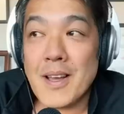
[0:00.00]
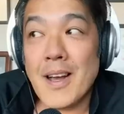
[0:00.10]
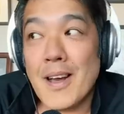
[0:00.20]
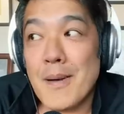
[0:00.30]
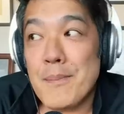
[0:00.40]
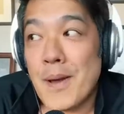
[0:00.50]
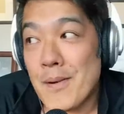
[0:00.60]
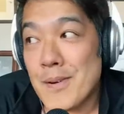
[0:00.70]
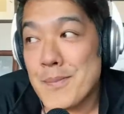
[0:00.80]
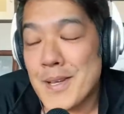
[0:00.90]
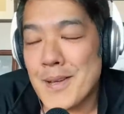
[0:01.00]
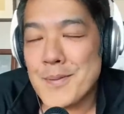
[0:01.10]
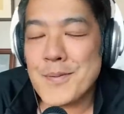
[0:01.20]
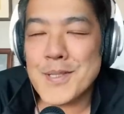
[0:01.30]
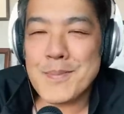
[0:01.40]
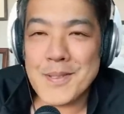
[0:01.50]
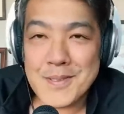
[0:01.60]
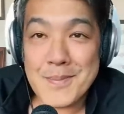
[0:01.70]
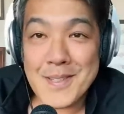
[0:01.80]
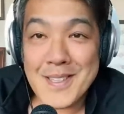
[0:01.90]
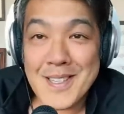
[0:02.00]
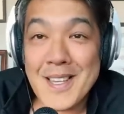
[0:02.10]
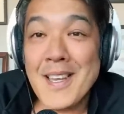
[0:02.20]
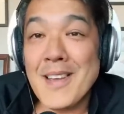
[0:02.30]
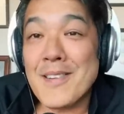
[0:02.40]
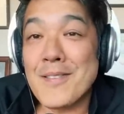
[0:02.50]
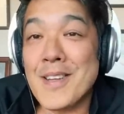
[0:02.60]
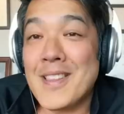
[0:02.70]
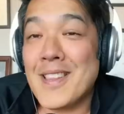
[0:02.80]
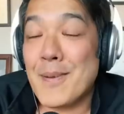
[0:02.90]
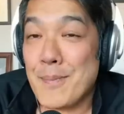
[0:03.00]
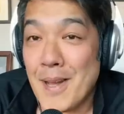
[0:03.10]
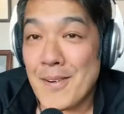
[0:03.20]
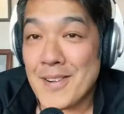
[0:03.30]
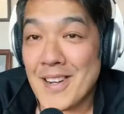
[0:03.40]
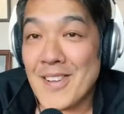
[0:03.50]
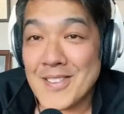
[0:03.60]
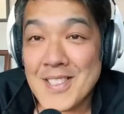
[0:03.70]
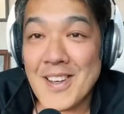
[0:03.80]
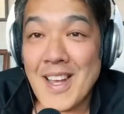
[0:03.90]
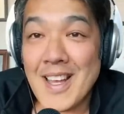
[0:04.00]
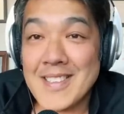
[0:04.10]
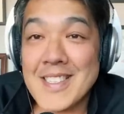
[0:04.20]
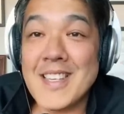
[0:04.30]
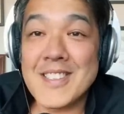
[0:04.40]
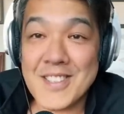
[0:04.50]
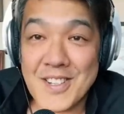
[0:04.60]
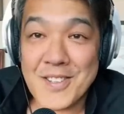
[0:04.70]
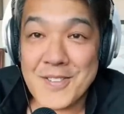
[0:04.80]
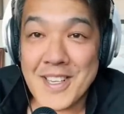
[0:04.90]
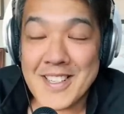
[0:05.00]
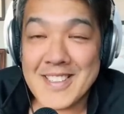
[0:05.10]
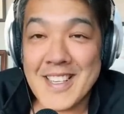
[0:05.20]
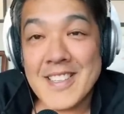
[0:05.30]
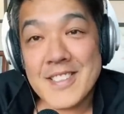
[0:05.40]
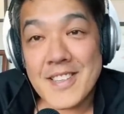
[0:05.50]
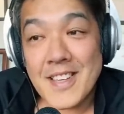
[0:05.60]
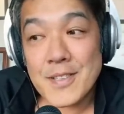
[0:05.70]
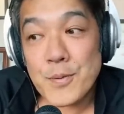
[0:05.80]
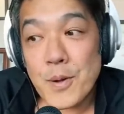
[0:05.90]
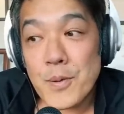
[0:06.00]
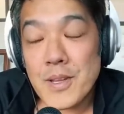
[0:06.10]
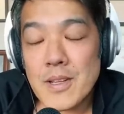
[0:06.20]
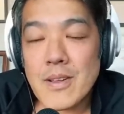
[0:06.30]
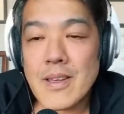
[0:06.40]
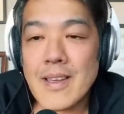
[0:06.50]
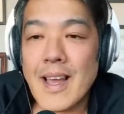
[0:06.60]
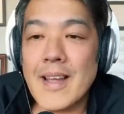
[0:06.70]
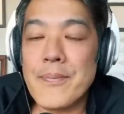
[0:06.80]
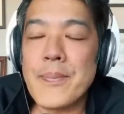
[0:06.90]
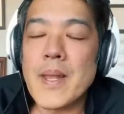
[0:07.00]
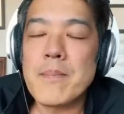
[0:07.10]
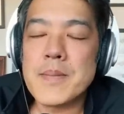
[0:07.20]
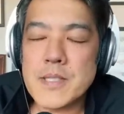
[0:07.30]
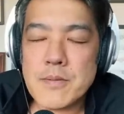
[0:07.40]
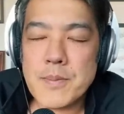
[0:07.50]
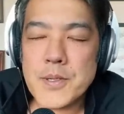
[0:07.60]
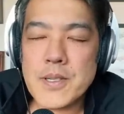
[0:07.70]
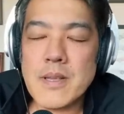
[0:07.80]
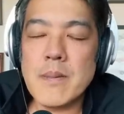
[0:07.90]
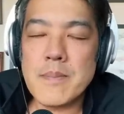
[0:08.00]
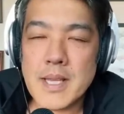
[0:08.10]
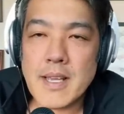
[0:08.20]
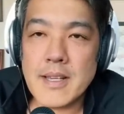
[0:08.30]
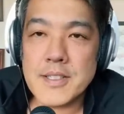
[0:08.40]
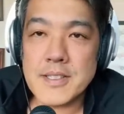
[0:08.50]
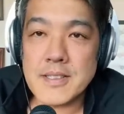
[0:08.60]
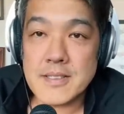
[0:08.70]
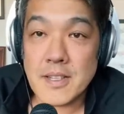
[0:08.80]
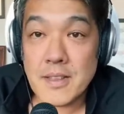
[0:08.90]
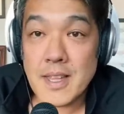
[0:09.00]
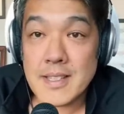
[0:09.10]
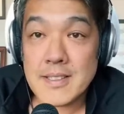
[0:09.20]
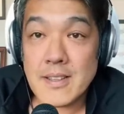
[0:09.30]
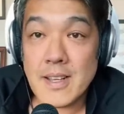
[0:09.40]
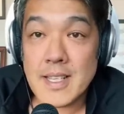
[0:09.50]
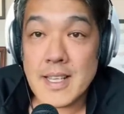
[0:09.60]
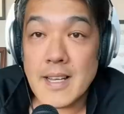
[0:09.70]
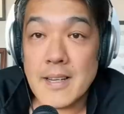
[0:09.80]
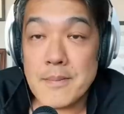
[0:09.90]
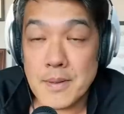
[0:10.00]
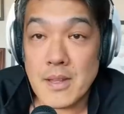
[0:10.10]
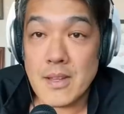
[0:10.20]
power becomes responsibility, with power also has side effects. So that's why when you're looking at prescription medications, so things like I